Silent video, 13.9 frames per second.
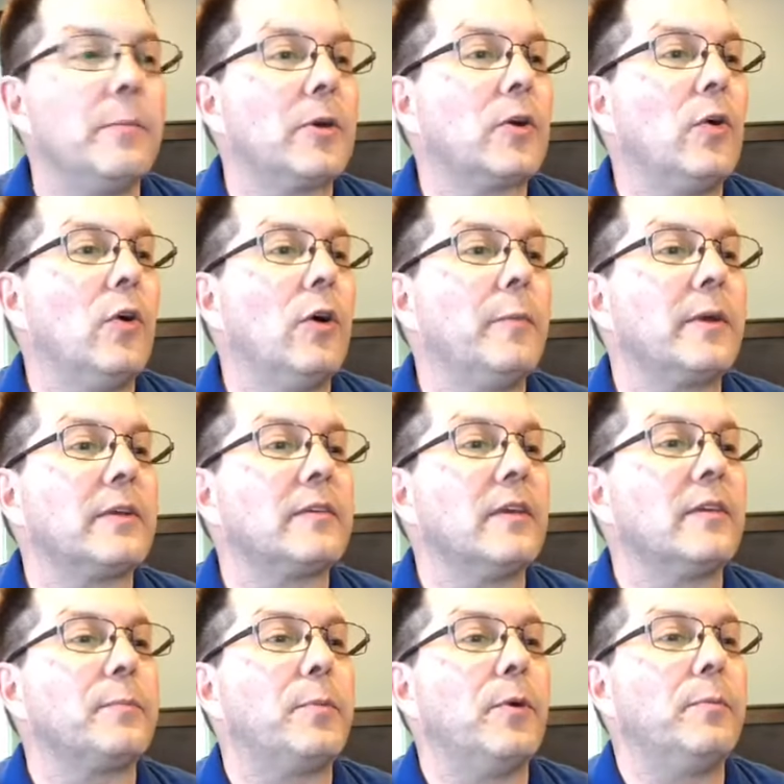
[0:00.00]
McCormick
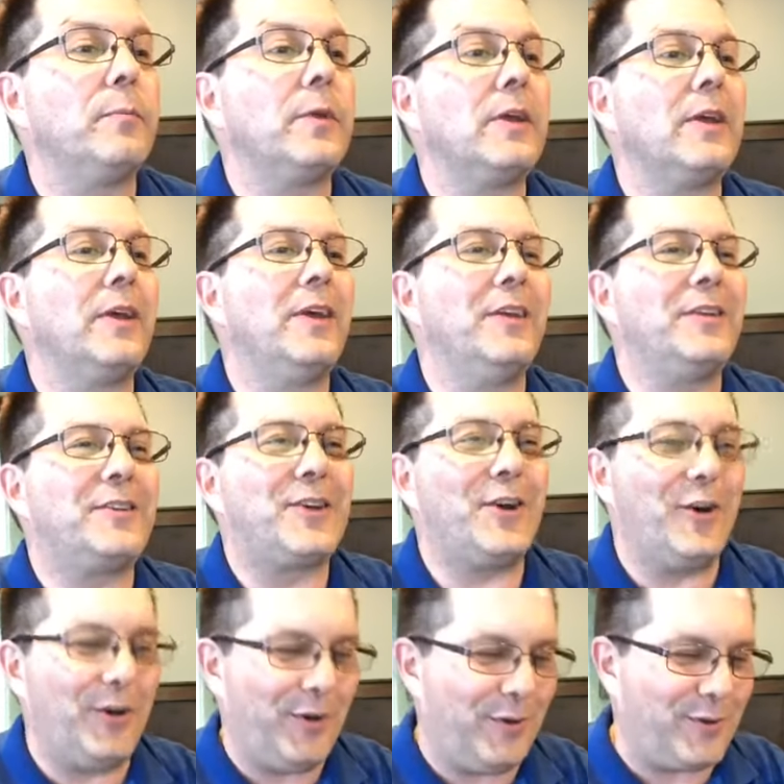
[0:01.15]
says, put me in,
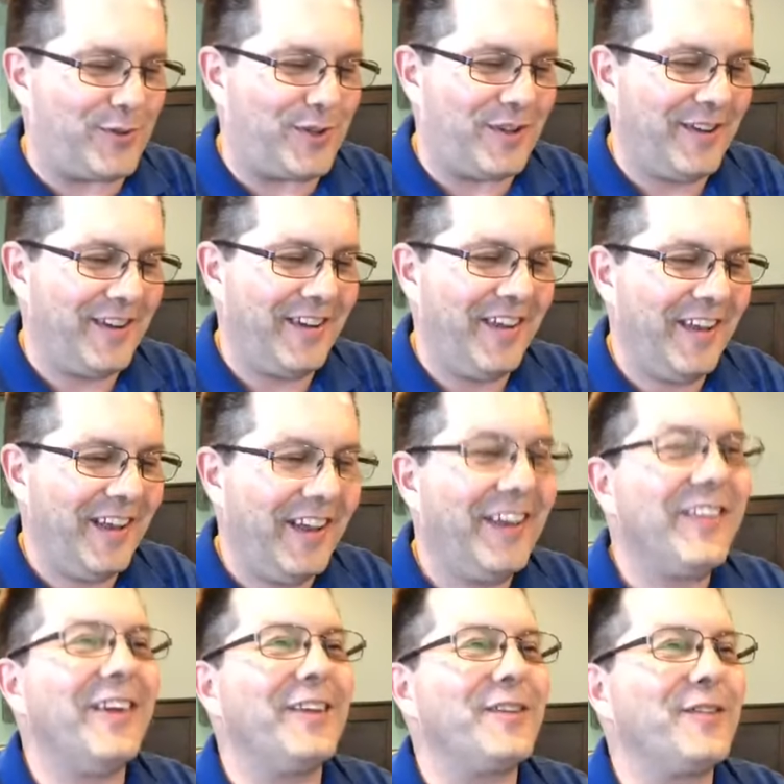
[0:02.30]
coach.
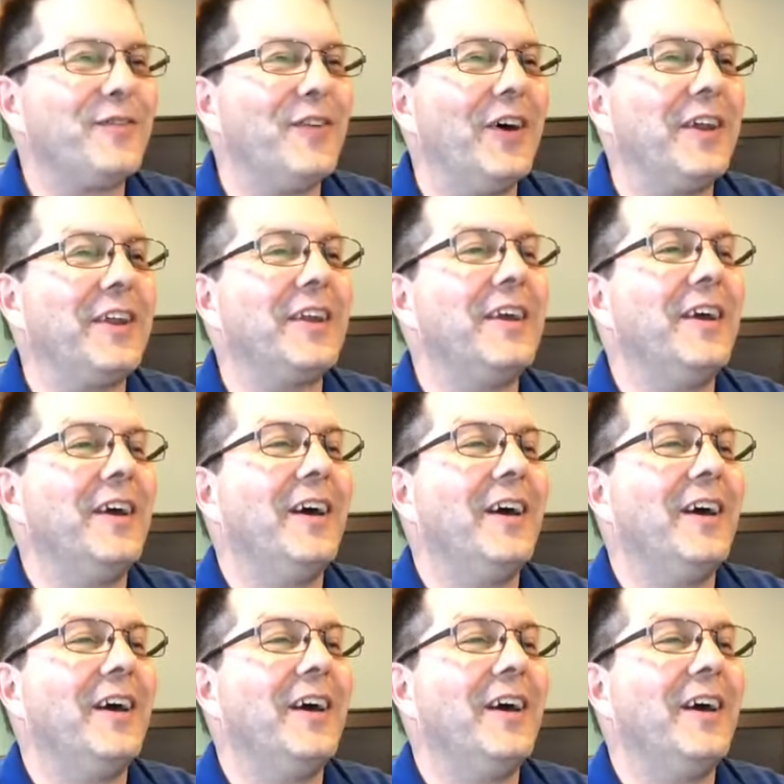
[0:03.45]
That's funny.